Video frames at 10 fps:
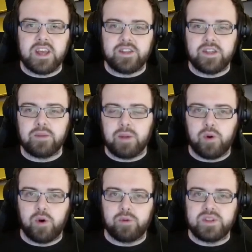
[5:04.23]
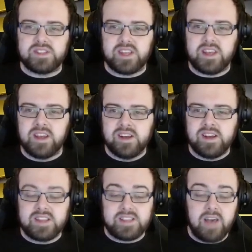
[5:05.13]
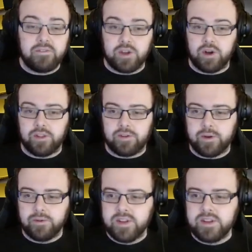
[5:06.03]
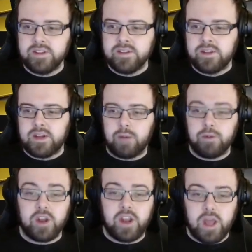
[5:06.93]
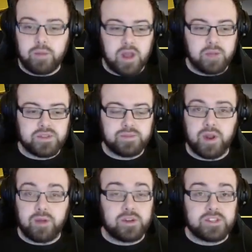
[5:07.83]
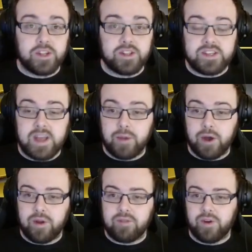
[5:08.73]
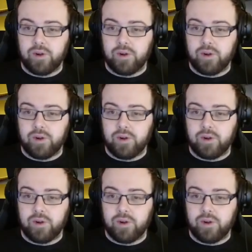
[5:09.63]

thing I think my poor PC has ever gone through. I'm not going to name names, but it was another demo